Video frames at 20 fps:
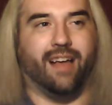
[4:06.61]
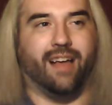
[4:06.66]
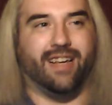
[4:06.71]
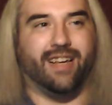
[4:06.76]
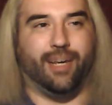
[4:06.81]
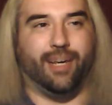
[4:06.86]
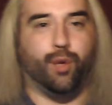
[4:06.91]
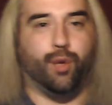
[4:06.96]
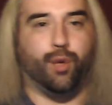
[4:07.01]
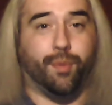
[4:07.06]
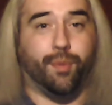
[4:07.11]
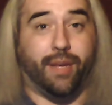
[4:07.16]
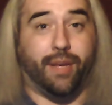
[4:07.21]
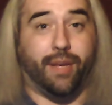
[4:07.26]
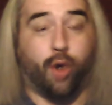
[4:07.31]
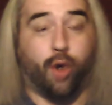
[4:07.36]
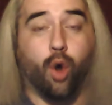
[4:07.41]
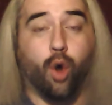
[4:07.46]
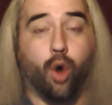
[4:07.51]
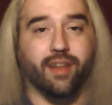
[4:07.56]
It would be
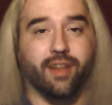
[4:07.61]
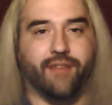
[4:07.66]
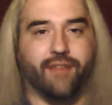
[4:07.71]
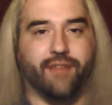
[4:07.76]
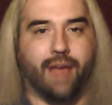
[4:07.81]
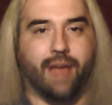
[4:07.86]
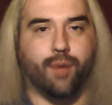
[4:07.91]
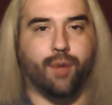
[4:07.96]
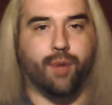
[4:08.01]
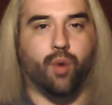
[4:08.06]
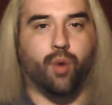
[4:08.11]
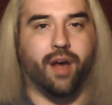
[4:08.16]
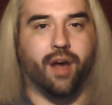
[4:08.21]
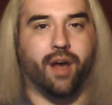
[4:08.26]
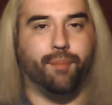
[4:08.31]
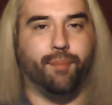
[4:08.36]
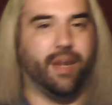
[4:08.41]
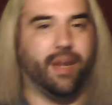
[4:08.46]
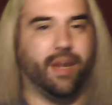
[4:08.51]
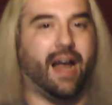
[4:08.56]
cool if Emma
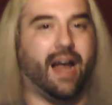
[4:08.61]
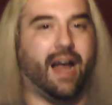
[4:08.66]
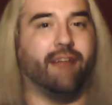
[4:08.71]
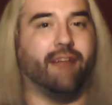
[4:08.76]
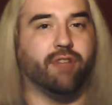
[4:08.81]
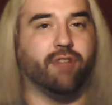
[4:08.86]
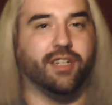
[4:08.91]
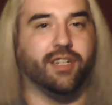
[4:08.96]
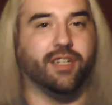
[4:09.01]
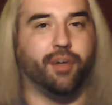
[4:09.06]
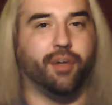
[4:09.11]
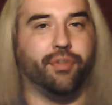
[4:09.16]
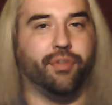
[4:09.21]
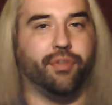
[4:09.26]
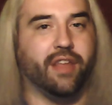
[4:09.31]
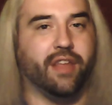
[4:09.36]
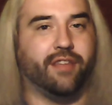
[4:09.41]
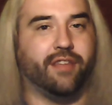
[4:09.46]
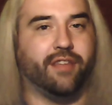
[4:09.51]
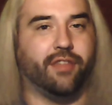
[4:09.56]
won, but I really don't
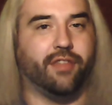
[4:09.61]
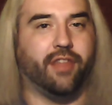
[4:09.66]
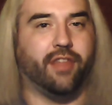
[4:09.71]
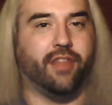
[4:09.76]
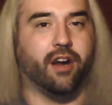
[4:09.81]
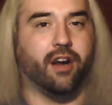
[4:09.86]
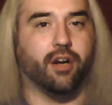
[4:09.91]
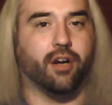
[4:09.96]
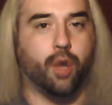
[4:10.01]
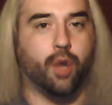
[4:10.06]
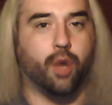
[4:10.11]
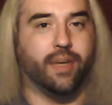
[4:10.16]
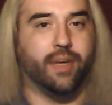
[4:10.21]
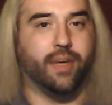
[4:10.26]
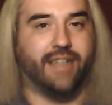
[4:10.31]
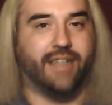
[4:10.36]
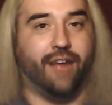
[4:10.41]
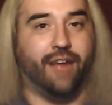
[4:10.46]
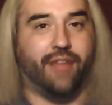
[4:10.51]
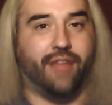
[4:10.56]
think that they're going
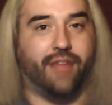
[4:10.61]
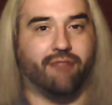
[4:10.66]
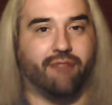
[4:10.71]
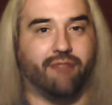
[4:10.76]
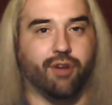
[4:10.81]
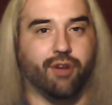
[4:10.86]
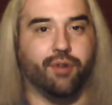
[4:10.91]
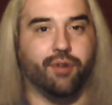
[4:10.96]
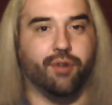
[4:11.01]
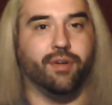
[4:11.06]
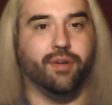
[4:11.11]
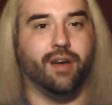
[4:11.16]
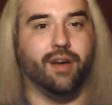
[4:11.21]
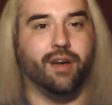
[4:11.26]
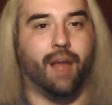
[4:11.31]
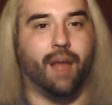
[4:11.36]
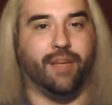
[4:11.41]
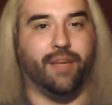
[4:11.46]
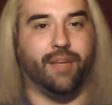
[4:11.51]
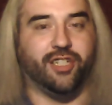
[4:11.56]
down that road.
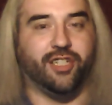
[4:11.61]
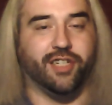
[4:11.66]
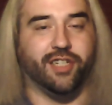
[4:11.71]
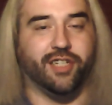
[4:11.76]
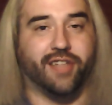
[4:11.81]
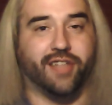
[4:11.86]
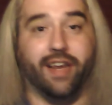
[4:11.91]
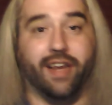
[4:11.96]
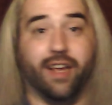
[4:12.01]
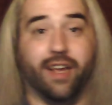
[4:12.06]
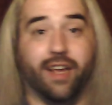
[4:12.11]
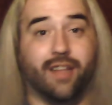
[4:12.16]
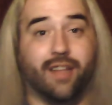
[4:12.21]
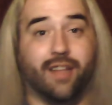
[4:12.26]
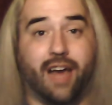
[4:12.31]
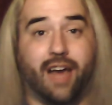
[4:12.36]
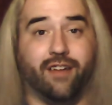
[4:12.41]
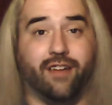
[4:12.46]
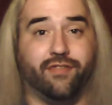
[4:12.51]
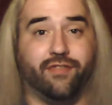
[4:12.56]
She's getting a
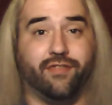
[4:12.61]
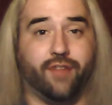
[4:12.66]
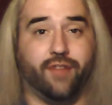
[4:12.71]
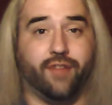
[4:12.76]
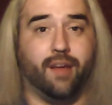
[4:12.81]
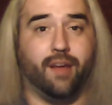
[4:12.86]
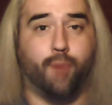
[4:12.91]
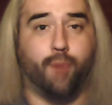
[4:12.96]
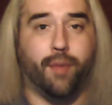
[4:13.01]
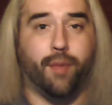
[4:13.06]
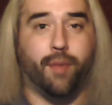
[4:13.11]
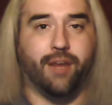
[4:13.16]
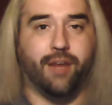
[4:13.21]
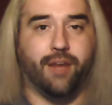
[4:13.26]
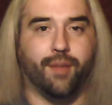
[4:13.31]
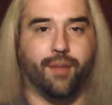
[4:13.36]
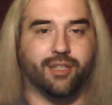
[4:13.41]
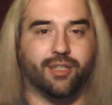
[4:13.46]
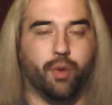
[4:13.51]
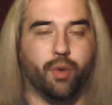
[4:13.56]
lot of
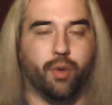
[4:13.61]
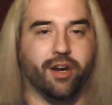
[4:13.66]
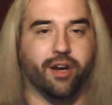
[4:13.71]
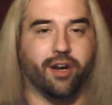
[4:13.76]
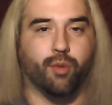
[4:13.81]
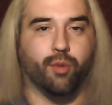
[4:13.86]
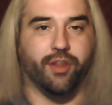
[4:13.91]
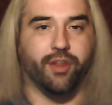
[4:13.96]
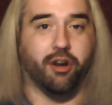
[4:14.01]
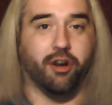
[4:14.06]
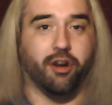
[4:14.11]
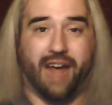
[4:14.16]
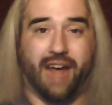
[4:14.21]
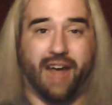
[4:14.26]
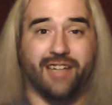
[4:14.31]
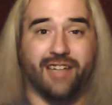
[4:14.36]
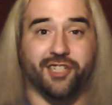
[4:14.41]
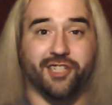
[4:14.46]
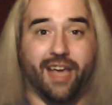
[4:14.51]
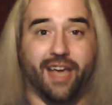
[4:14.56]
momentum on Twitter with her
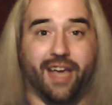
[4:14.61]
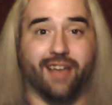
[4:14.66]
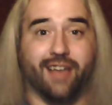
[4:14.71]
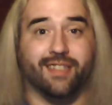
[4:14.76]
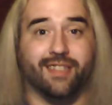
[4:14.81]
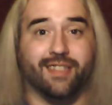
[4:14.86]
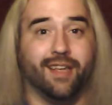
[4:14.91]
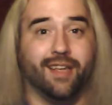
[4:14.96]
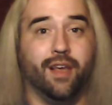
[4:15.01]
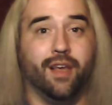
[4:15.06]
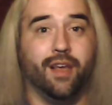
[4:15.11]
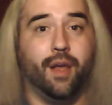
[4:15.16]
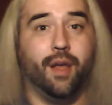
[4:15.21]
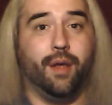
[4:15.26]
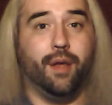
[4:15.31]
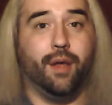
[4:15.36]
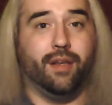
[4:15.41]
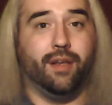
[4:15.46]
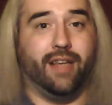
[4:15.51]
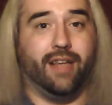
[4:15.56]
hashtags,
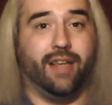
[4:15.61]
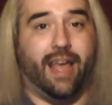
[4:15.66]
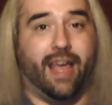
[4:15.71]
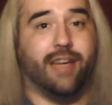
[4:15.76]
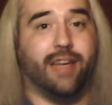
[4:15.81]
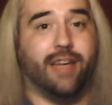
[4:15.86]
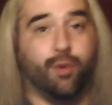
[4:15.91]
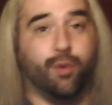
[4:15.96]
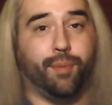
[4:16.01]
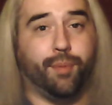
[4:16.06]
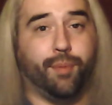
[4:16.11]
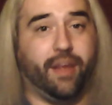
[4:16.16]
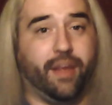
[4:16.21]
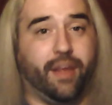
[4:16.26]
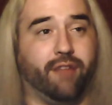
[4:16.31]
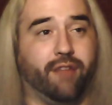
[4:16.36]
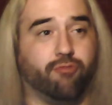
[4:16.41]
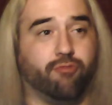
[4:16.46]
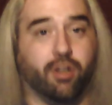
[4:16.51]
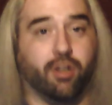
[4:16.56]
and it would
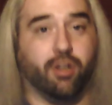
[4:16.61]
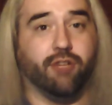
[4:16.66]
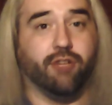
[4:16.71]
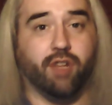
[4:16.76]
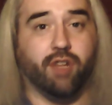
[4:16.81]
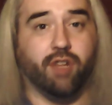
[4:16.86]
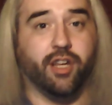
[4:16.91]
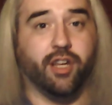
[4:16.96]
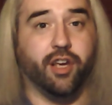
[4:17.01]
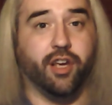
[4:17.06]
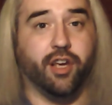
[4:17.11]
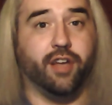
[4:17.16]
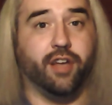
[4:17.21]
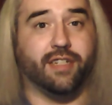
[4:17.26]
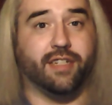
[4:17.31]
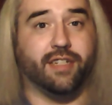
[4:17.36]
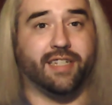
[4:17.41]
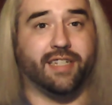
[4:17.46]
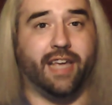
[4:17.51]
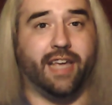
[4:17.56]
be really, really good
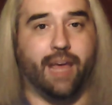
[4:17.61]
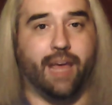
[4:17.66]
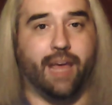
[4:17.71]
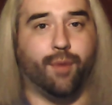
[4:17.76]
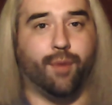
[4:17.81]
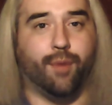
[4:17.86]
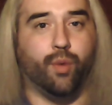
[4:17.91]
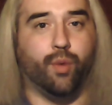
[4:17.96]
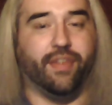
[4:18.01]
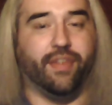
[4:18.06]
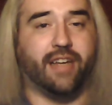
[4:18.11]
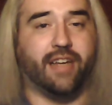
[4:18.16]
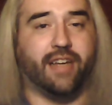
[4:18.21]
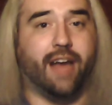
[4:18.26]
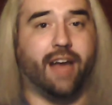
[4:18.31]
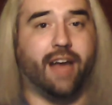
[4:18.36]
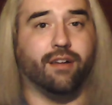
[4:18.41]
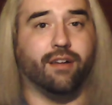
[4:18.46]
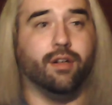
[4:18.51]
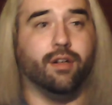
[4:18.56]
to see Emma win the
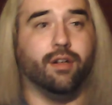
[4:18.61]
title.